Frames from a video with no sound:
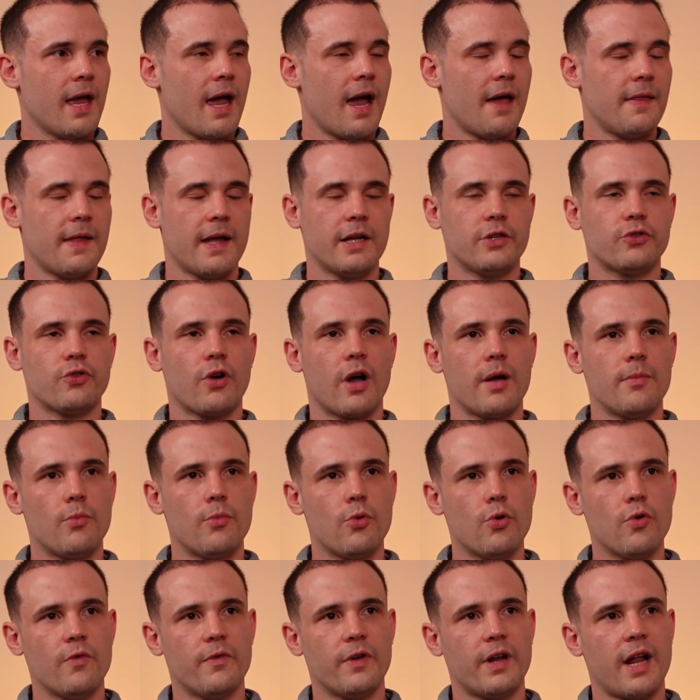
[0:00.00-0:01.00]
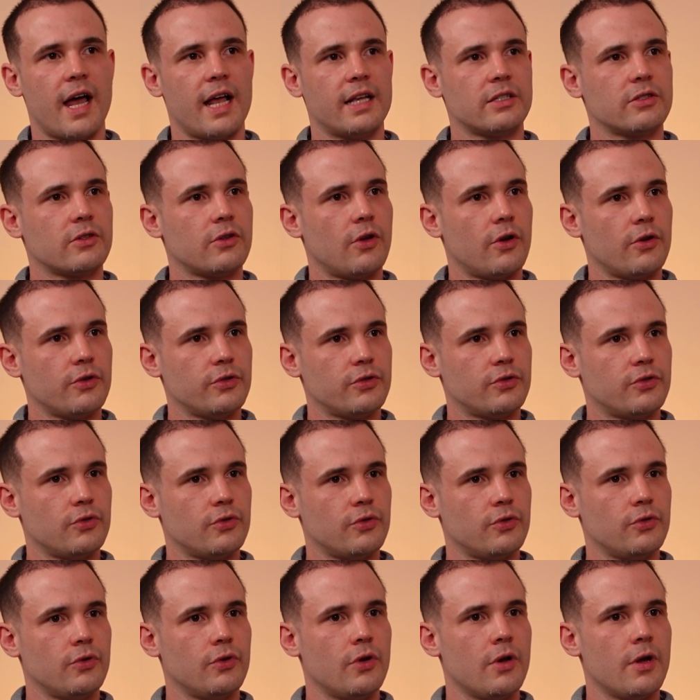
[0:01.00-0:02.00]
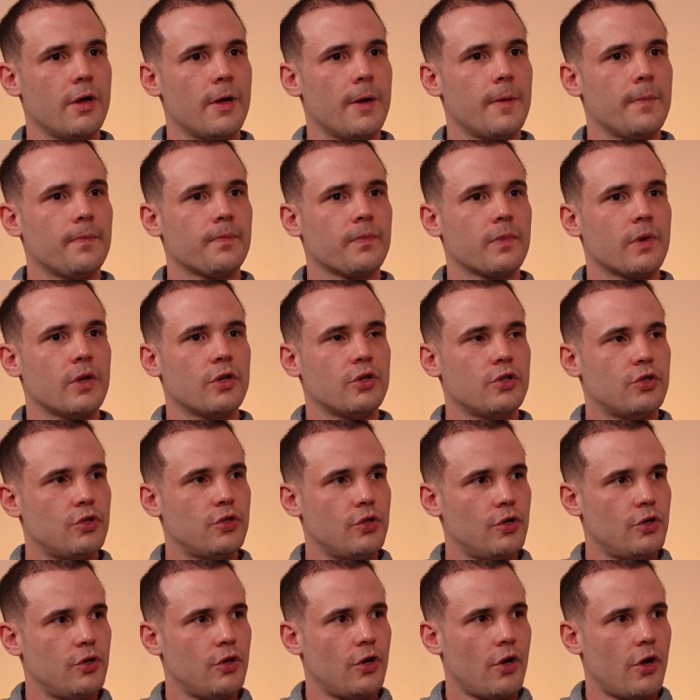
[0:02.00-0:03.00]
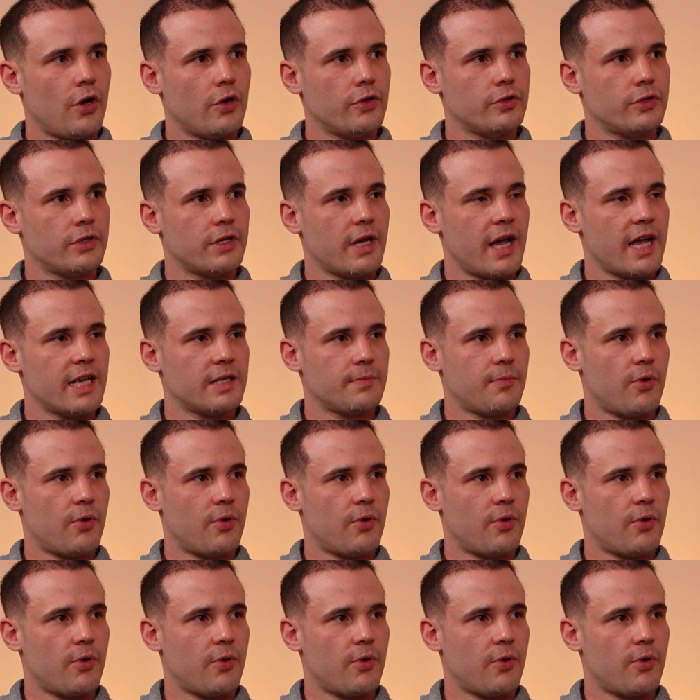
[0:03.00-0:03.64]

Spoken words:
and they try and move it as close to studios as